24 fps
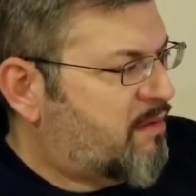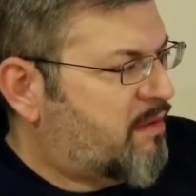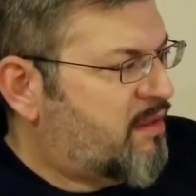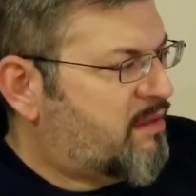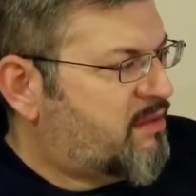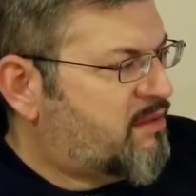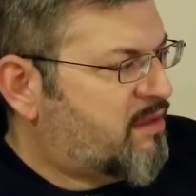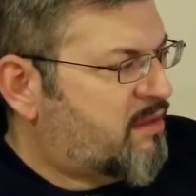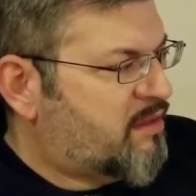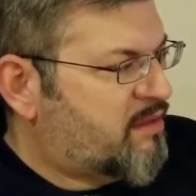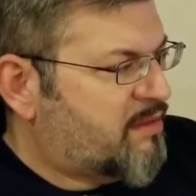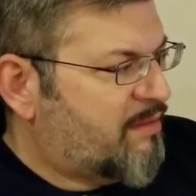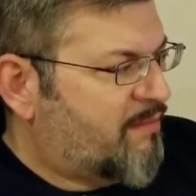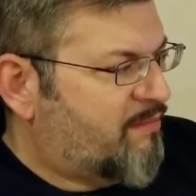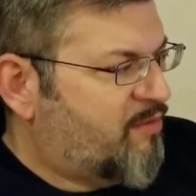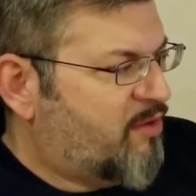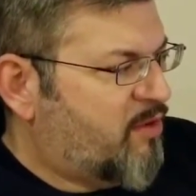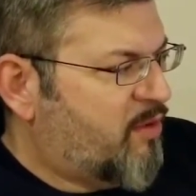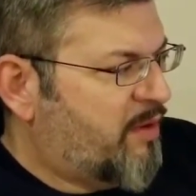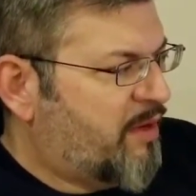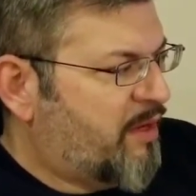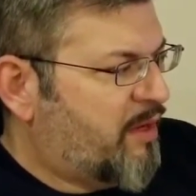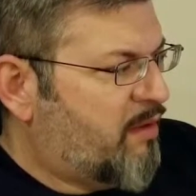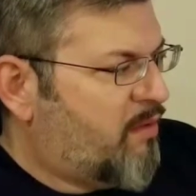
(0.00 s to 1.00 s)
the nice thing is I'm
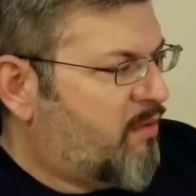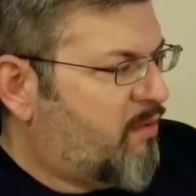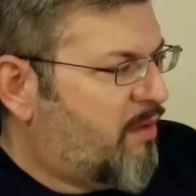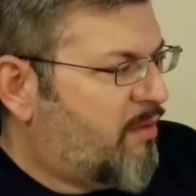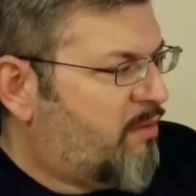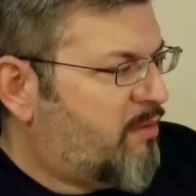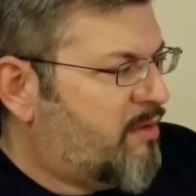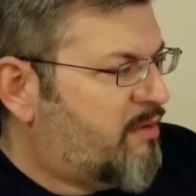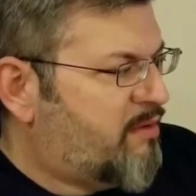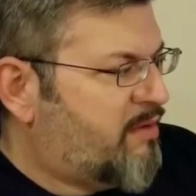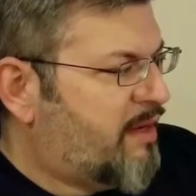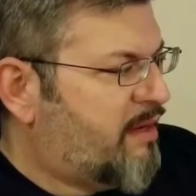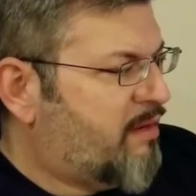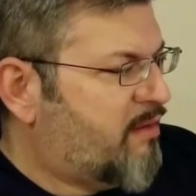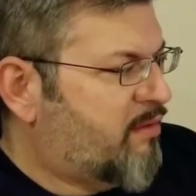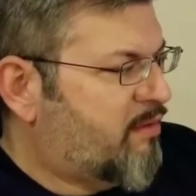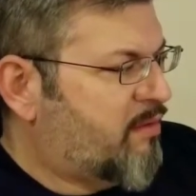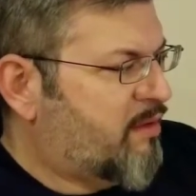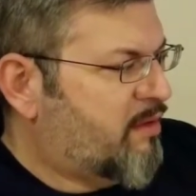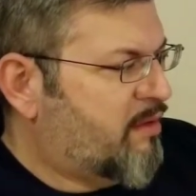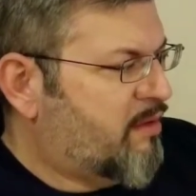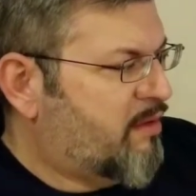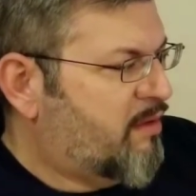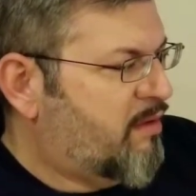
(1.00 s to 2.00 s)
viewing it, I want to
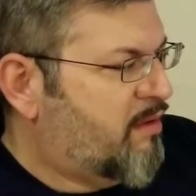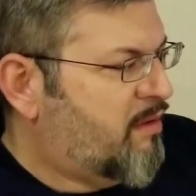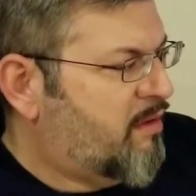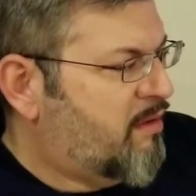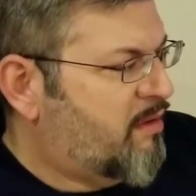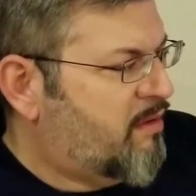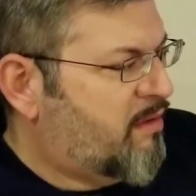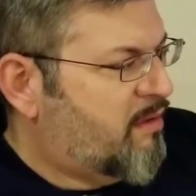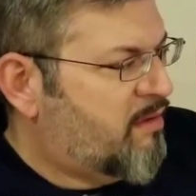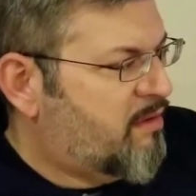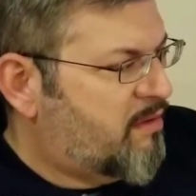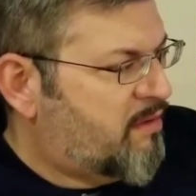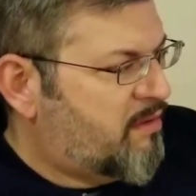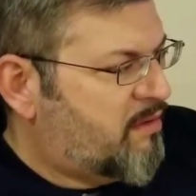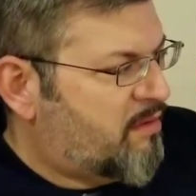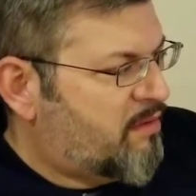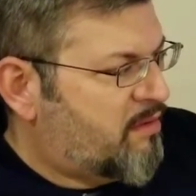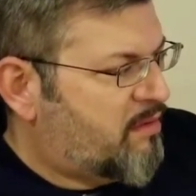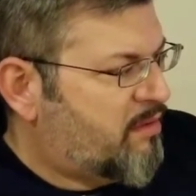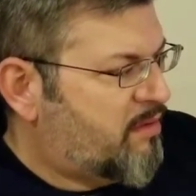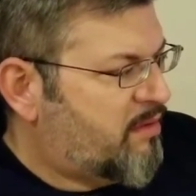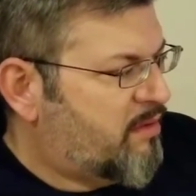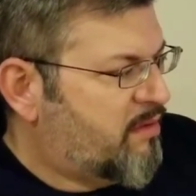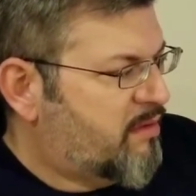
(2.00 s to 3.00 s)
download it.
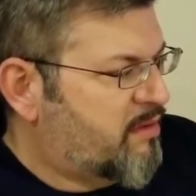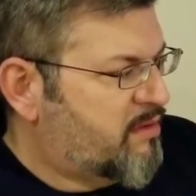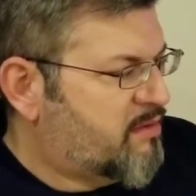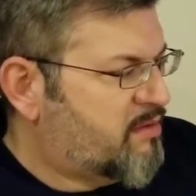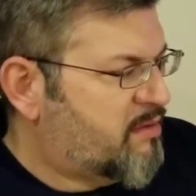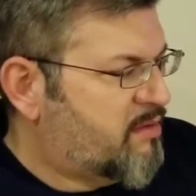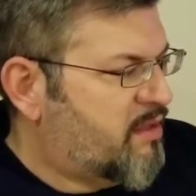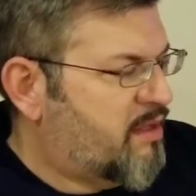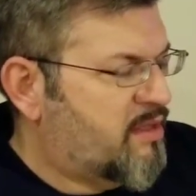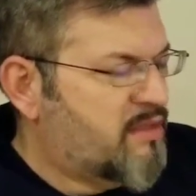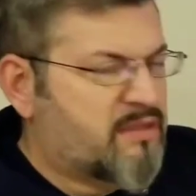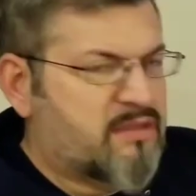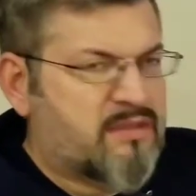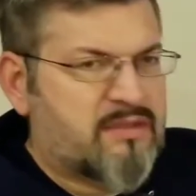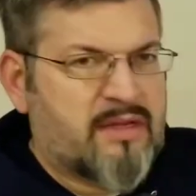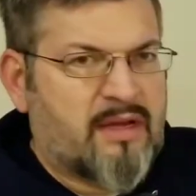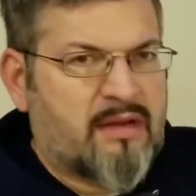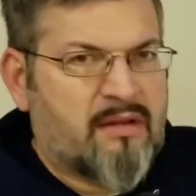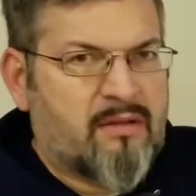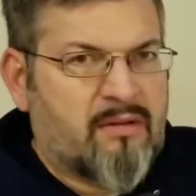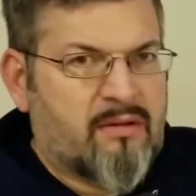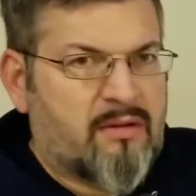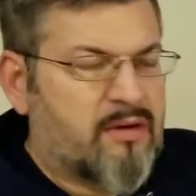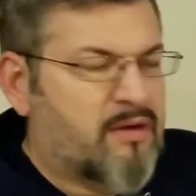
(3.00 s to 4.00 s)
There it is, I just
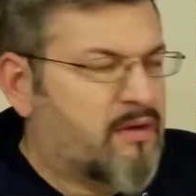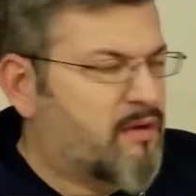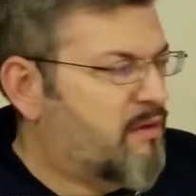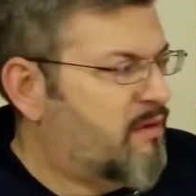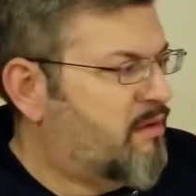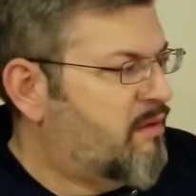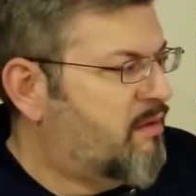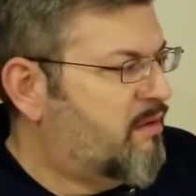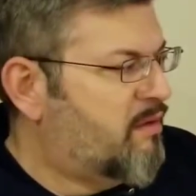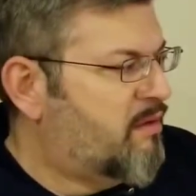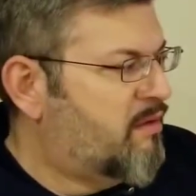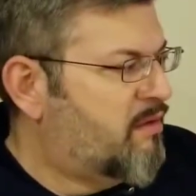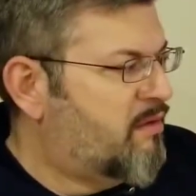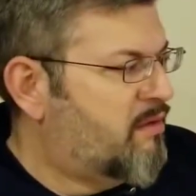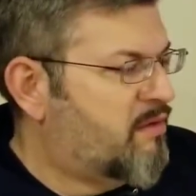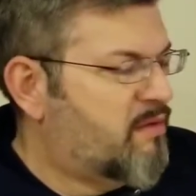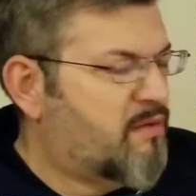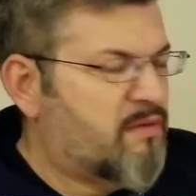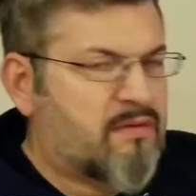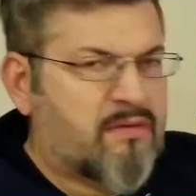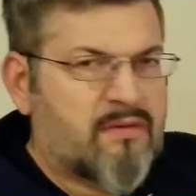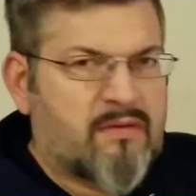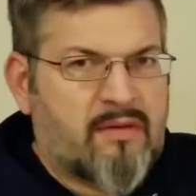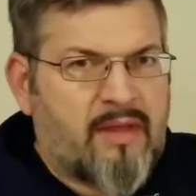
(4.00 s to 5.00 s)
downloaded it.
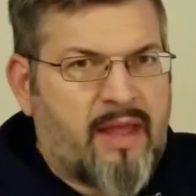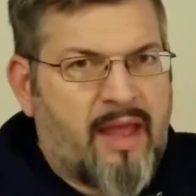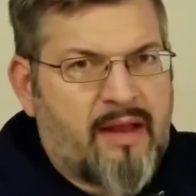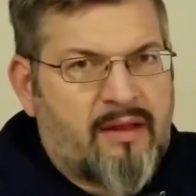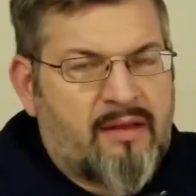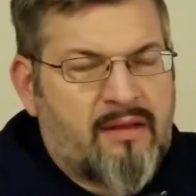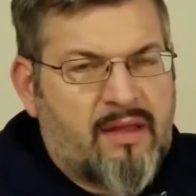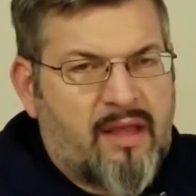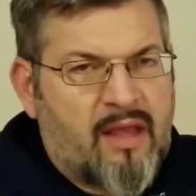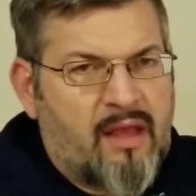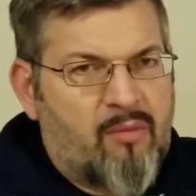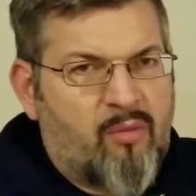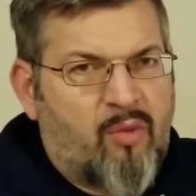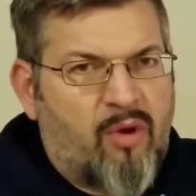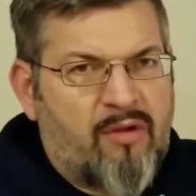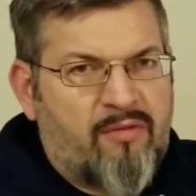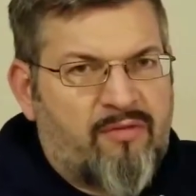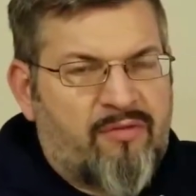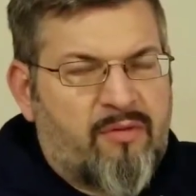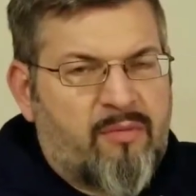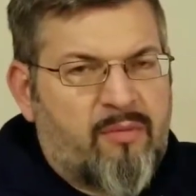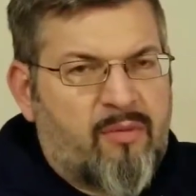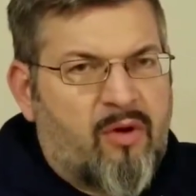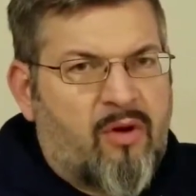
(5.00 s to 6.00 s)
That came
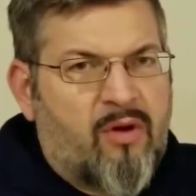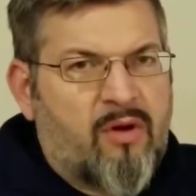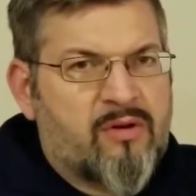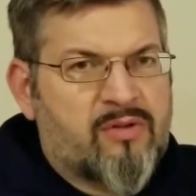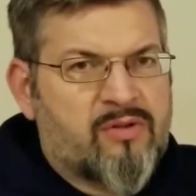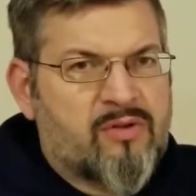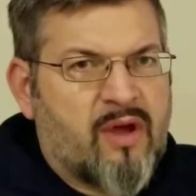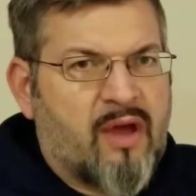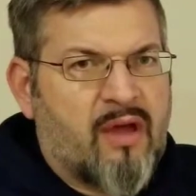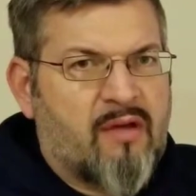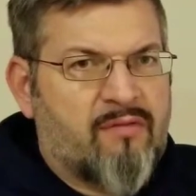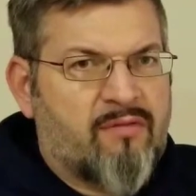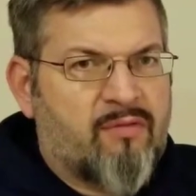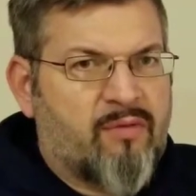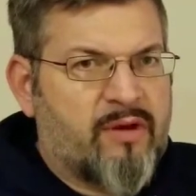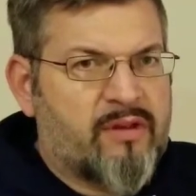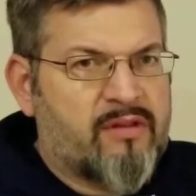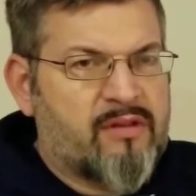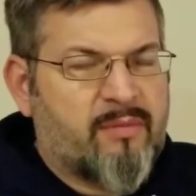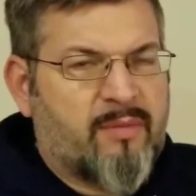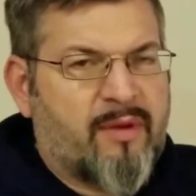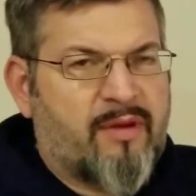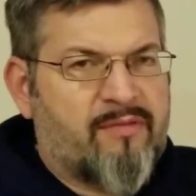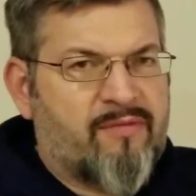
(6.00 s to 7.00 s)
right from the hard drive,
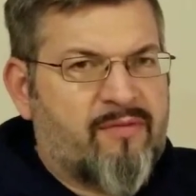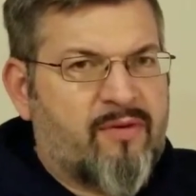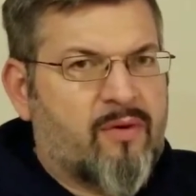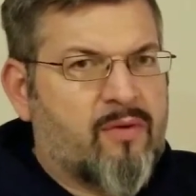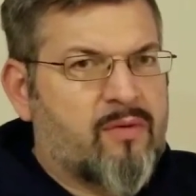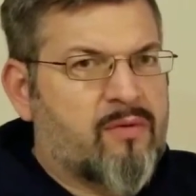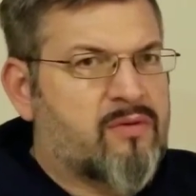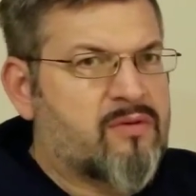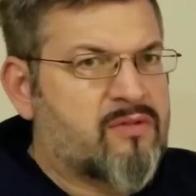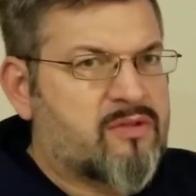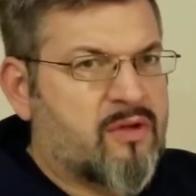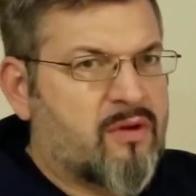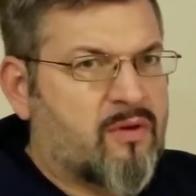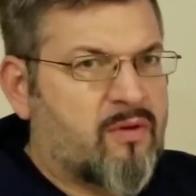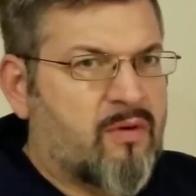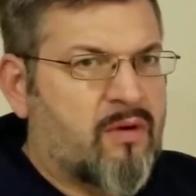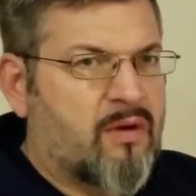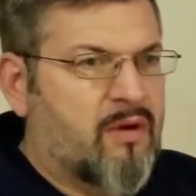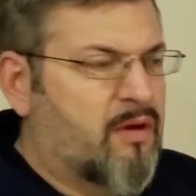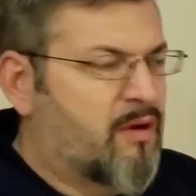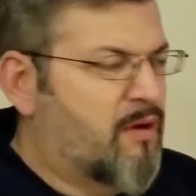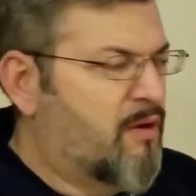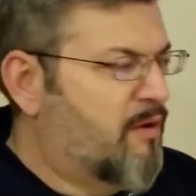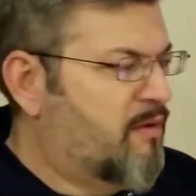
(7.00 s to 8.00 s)
right to my phone.
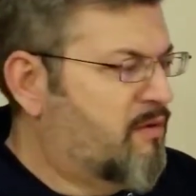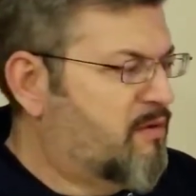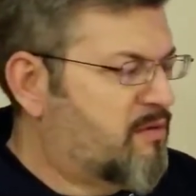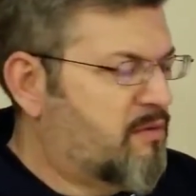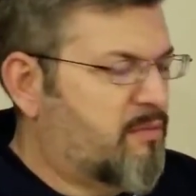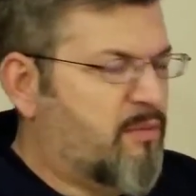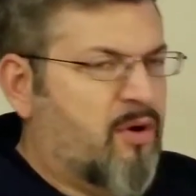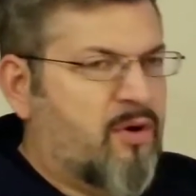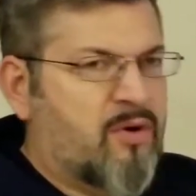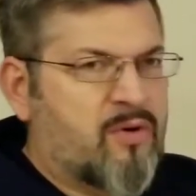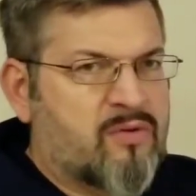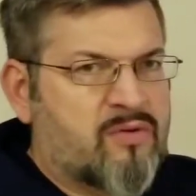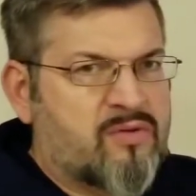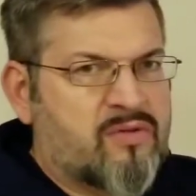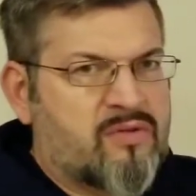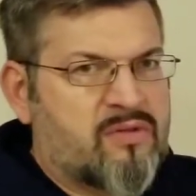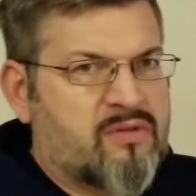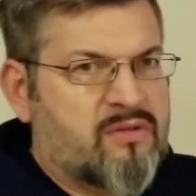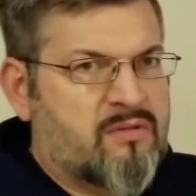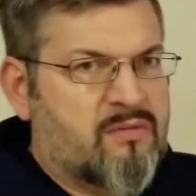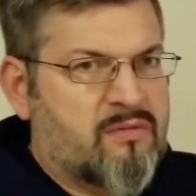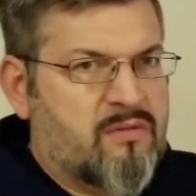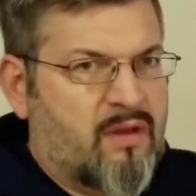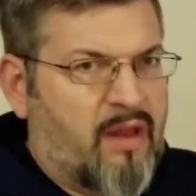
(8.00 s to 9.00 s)
So
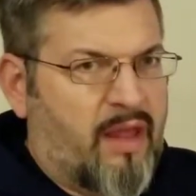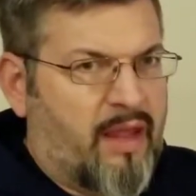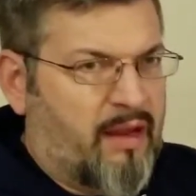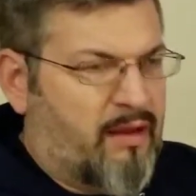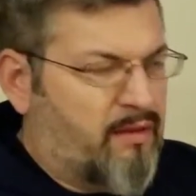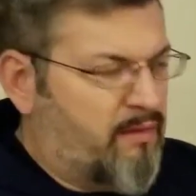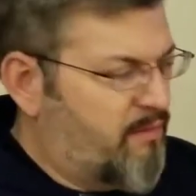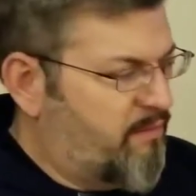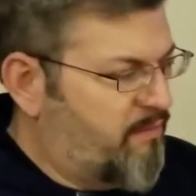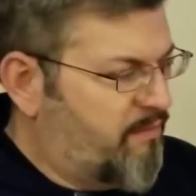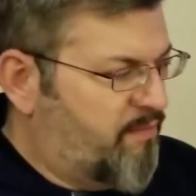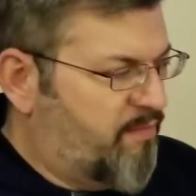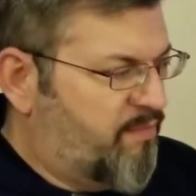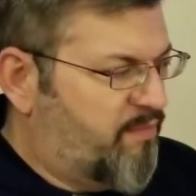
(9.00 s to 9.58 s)
Zmodo's like,